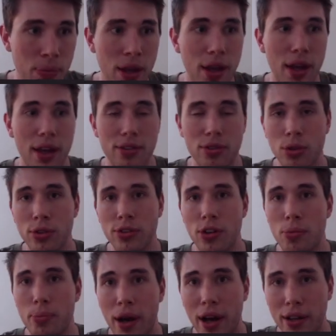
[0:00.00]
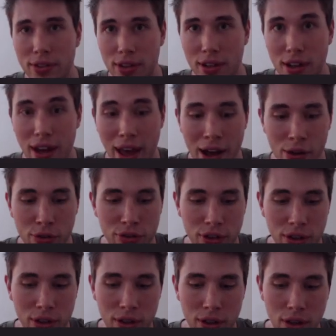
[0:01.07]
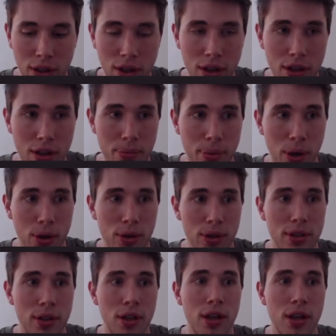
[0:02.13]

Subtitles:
is also pass in an alpha component.